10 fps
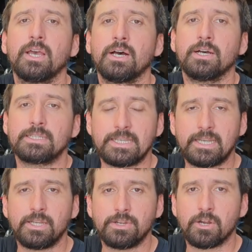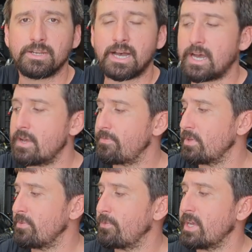to end our
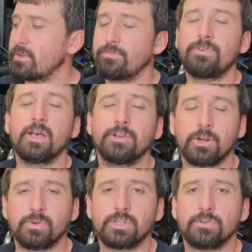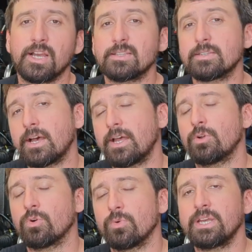dive if we had a failure with the right
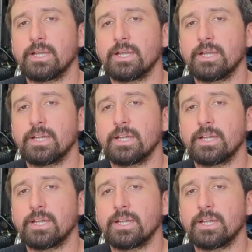side or we